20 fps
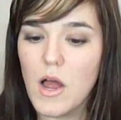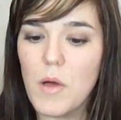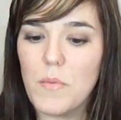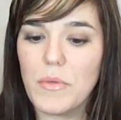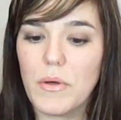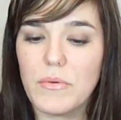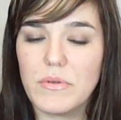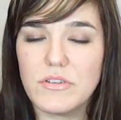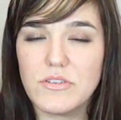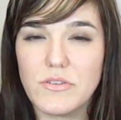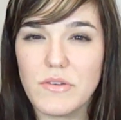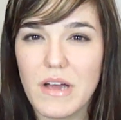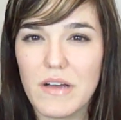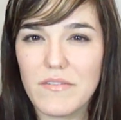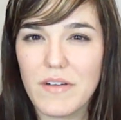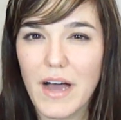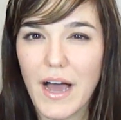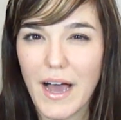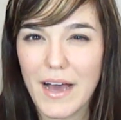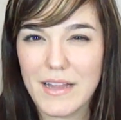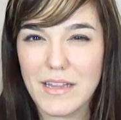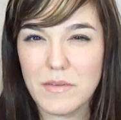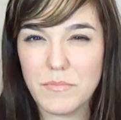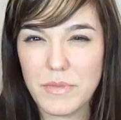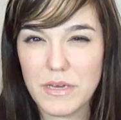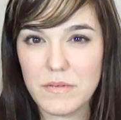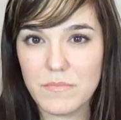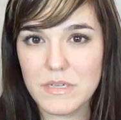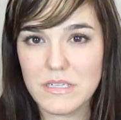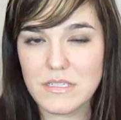But we do have a highly
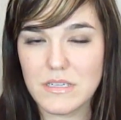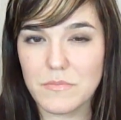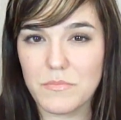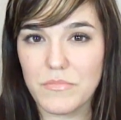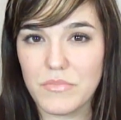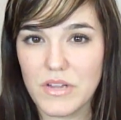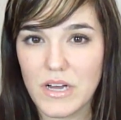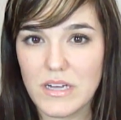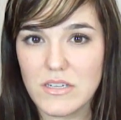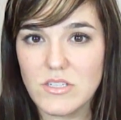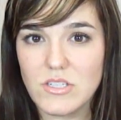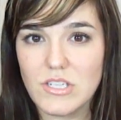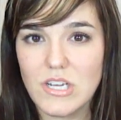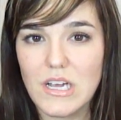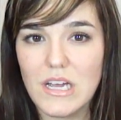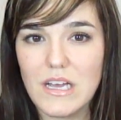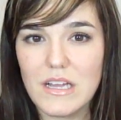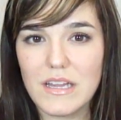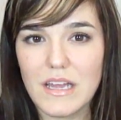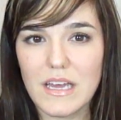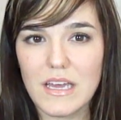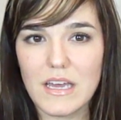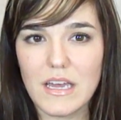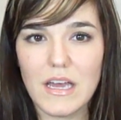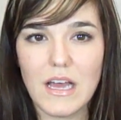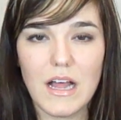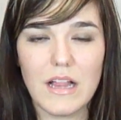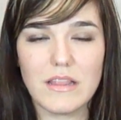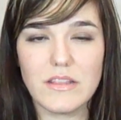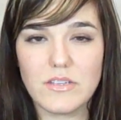pigmented blush. Like,
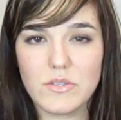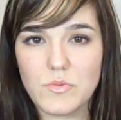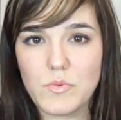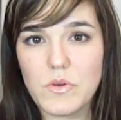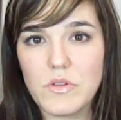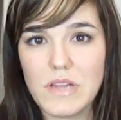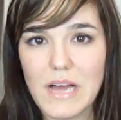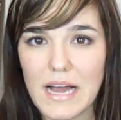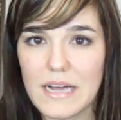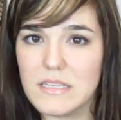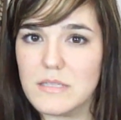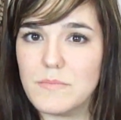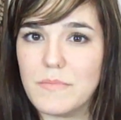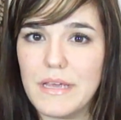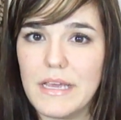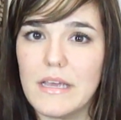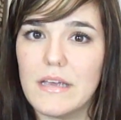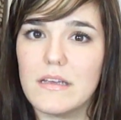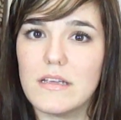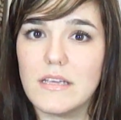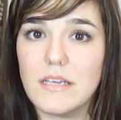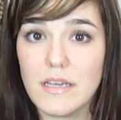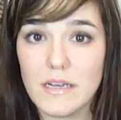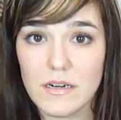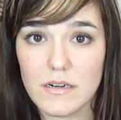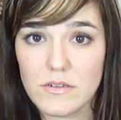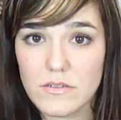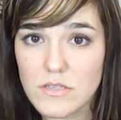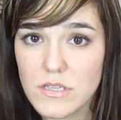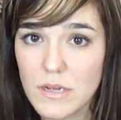this will last me
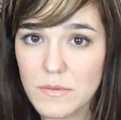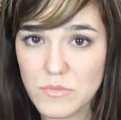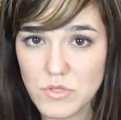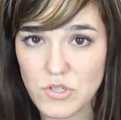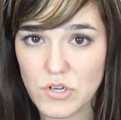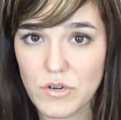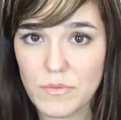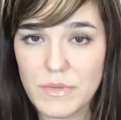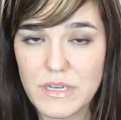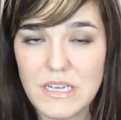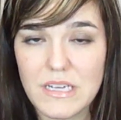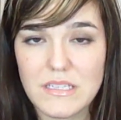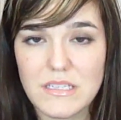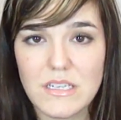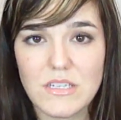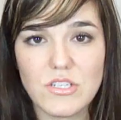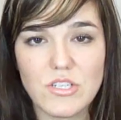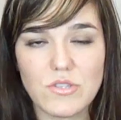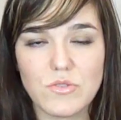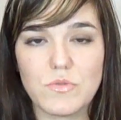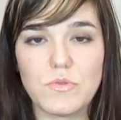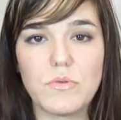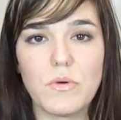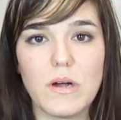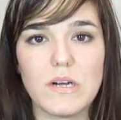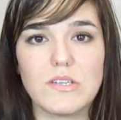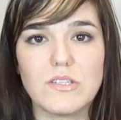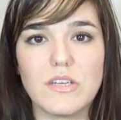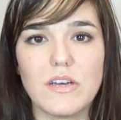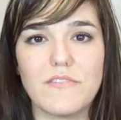years, I'm sure, because it just
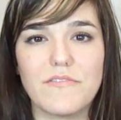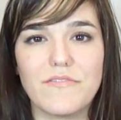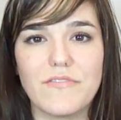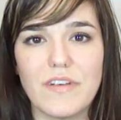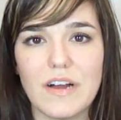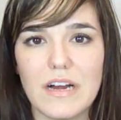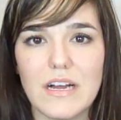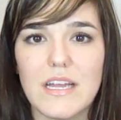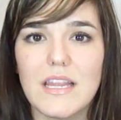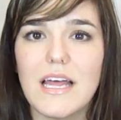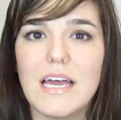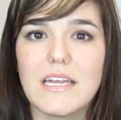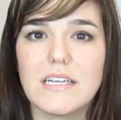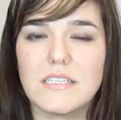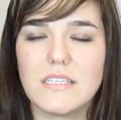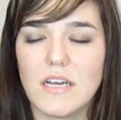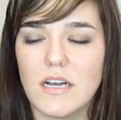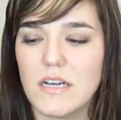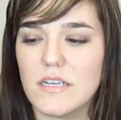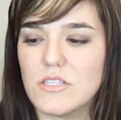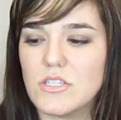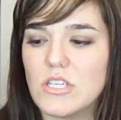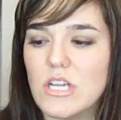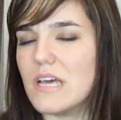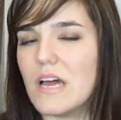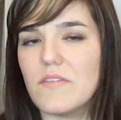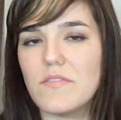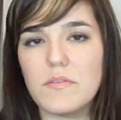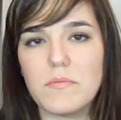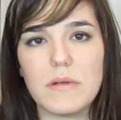requires a very light touch.
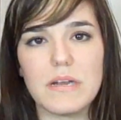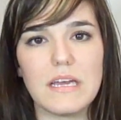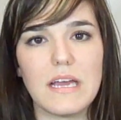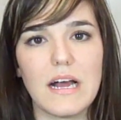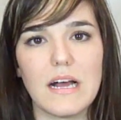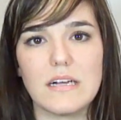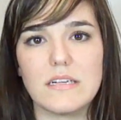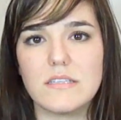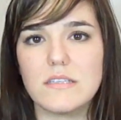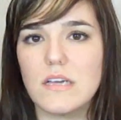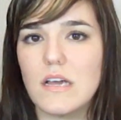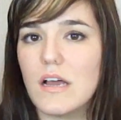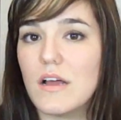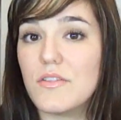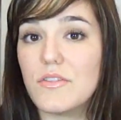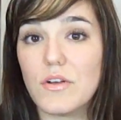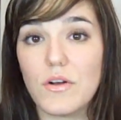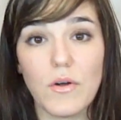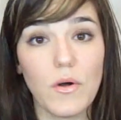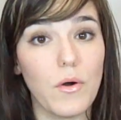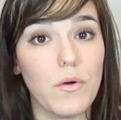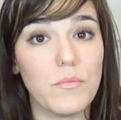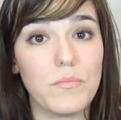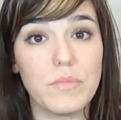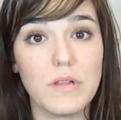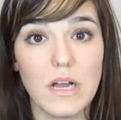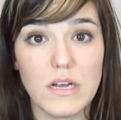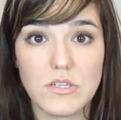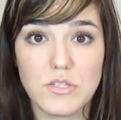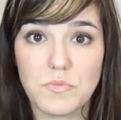Everybody has their own
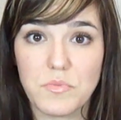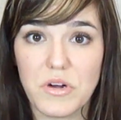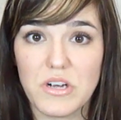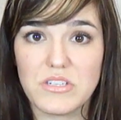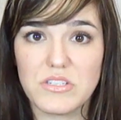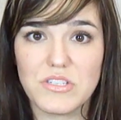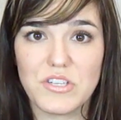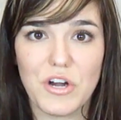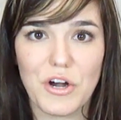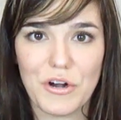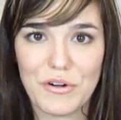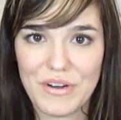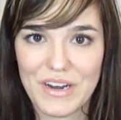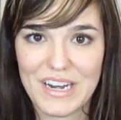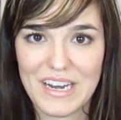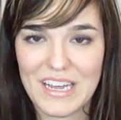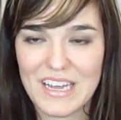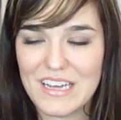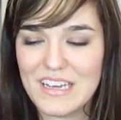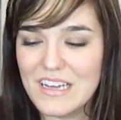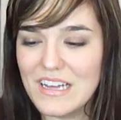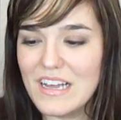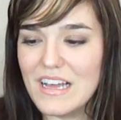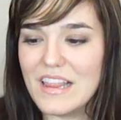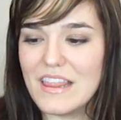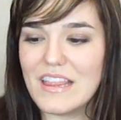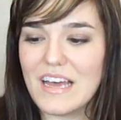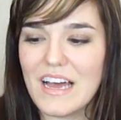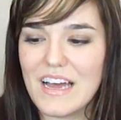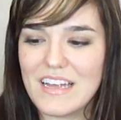blush brush already.
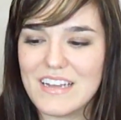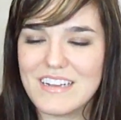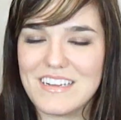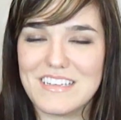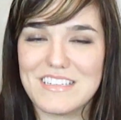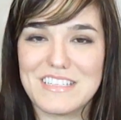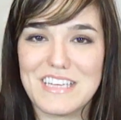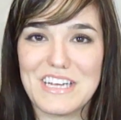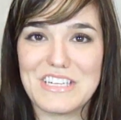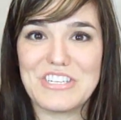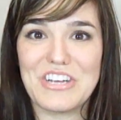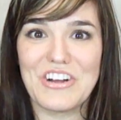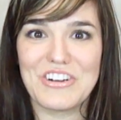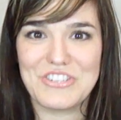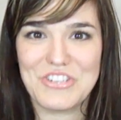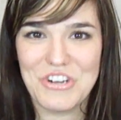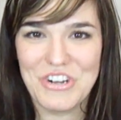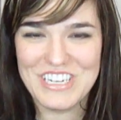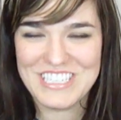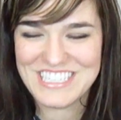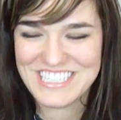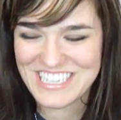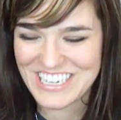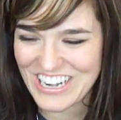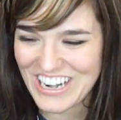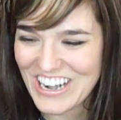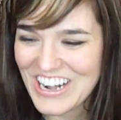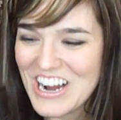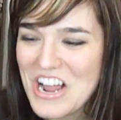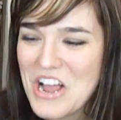That is a tongue
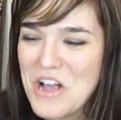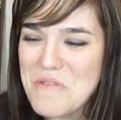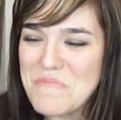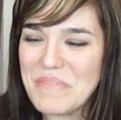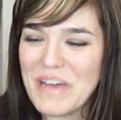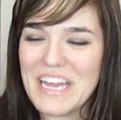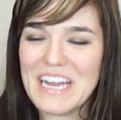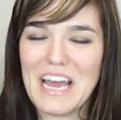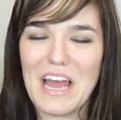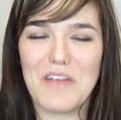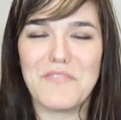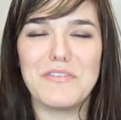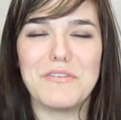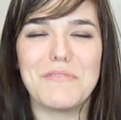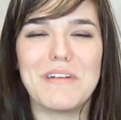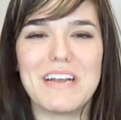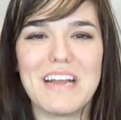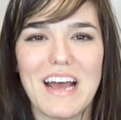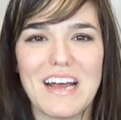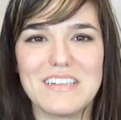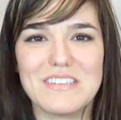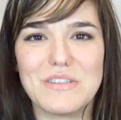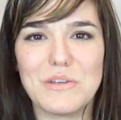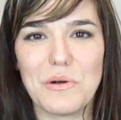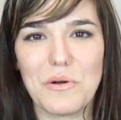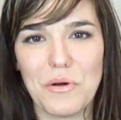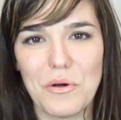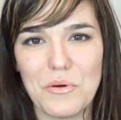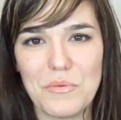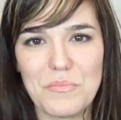twister. But everyone has
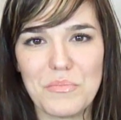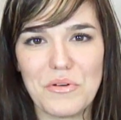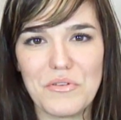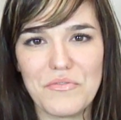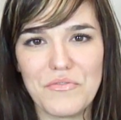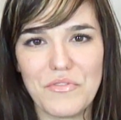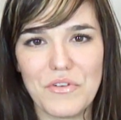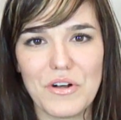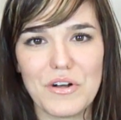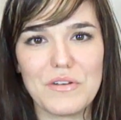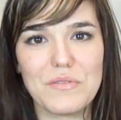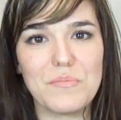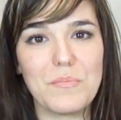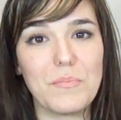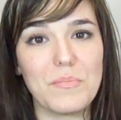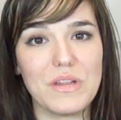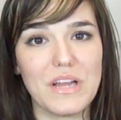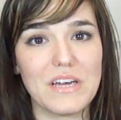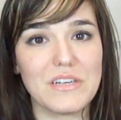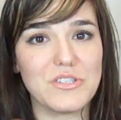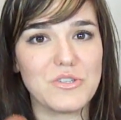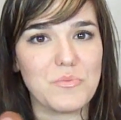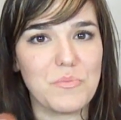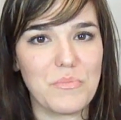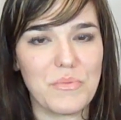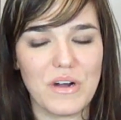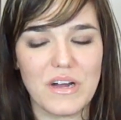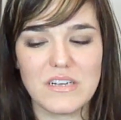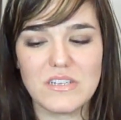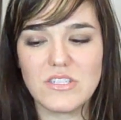their own preferred blush
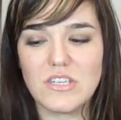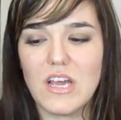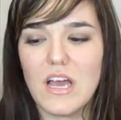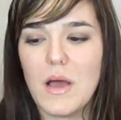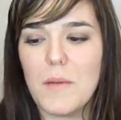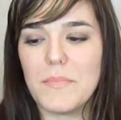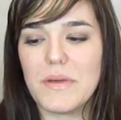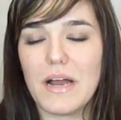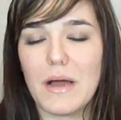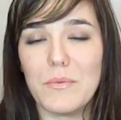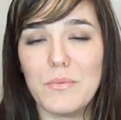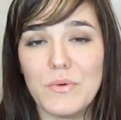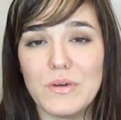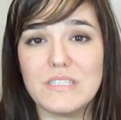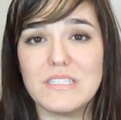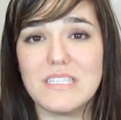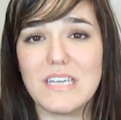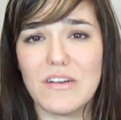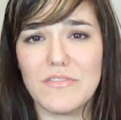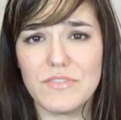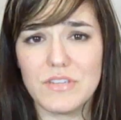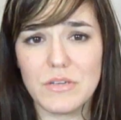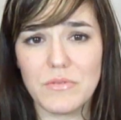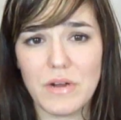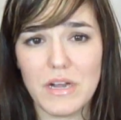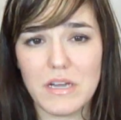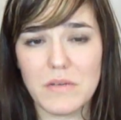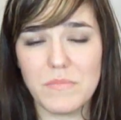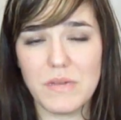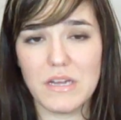brush. But I would definitely
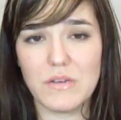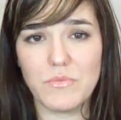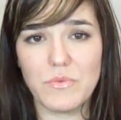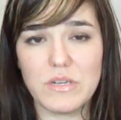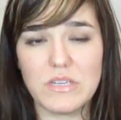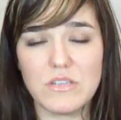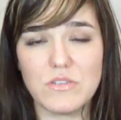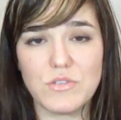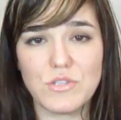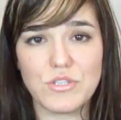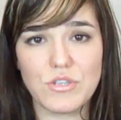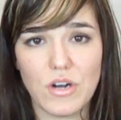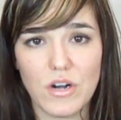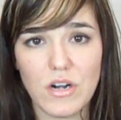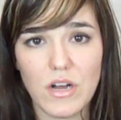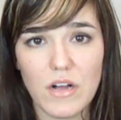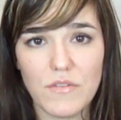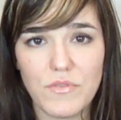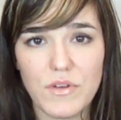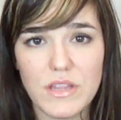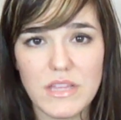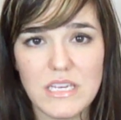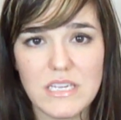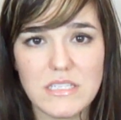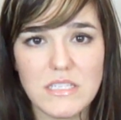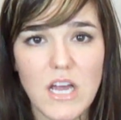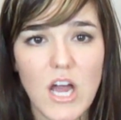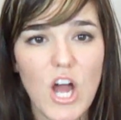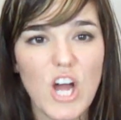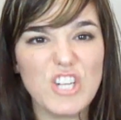recommend when you start off with
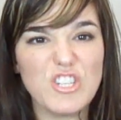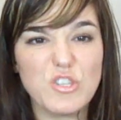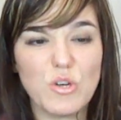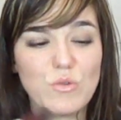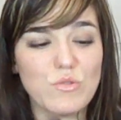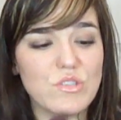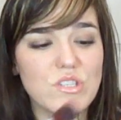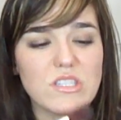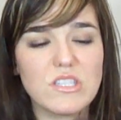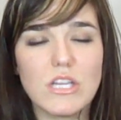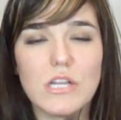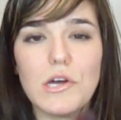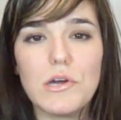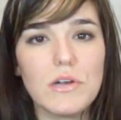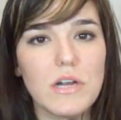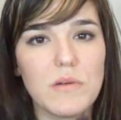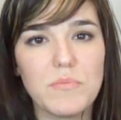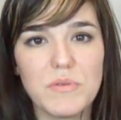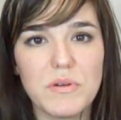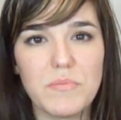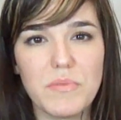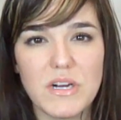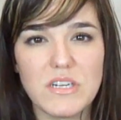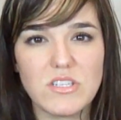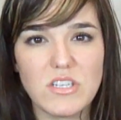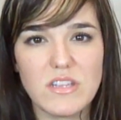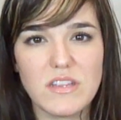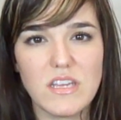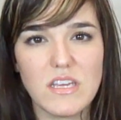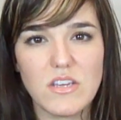this, don't just load up your
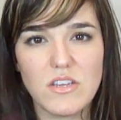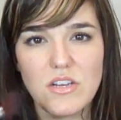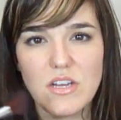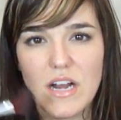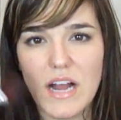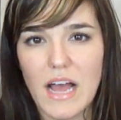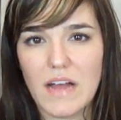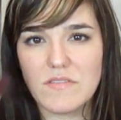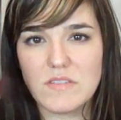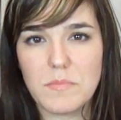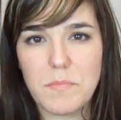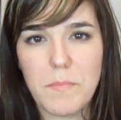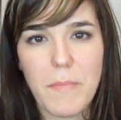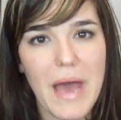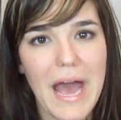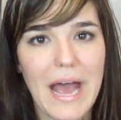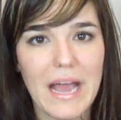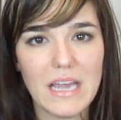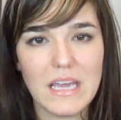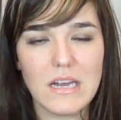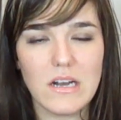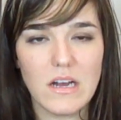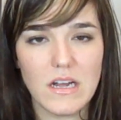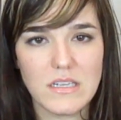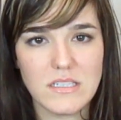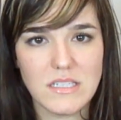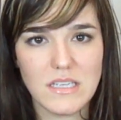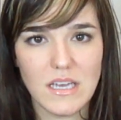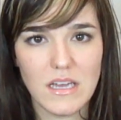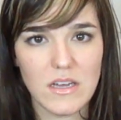brush and think you're going to have to pack it on
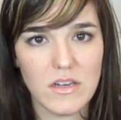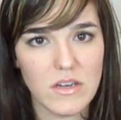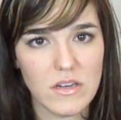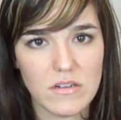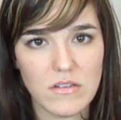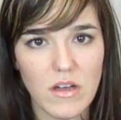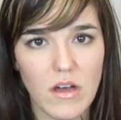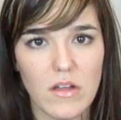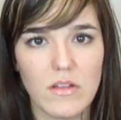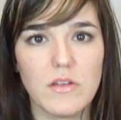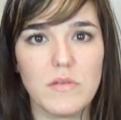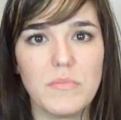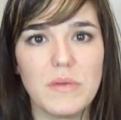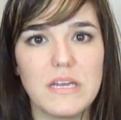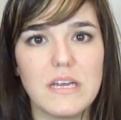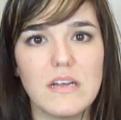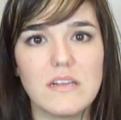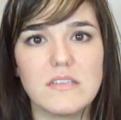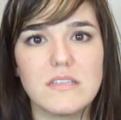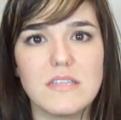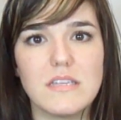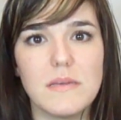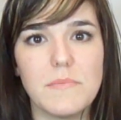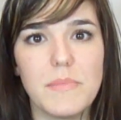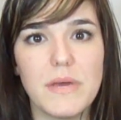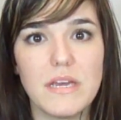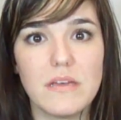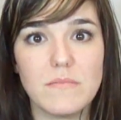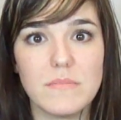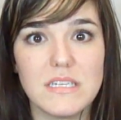to get good color, because the
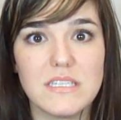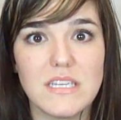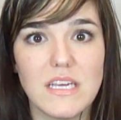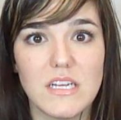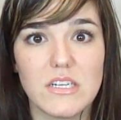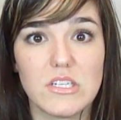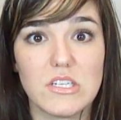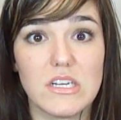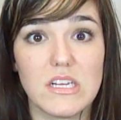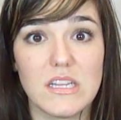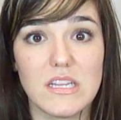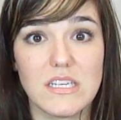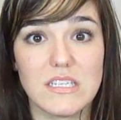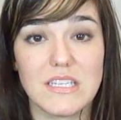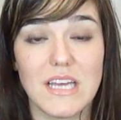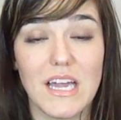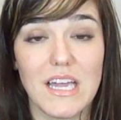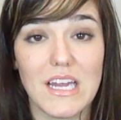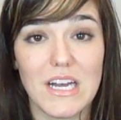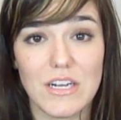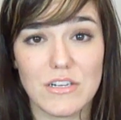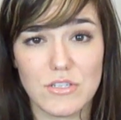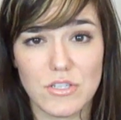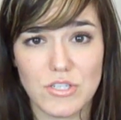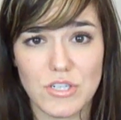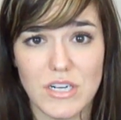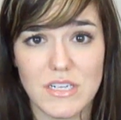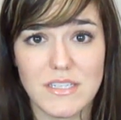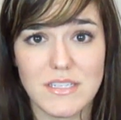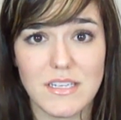pigmentation in this, I cannot
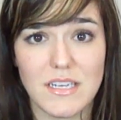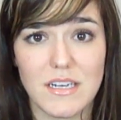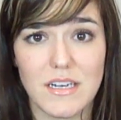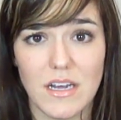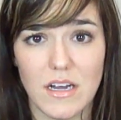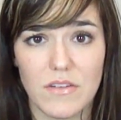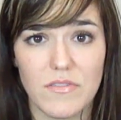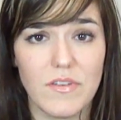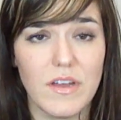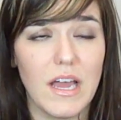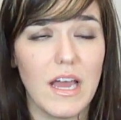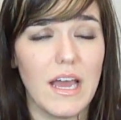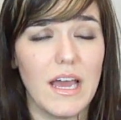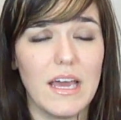stress enough.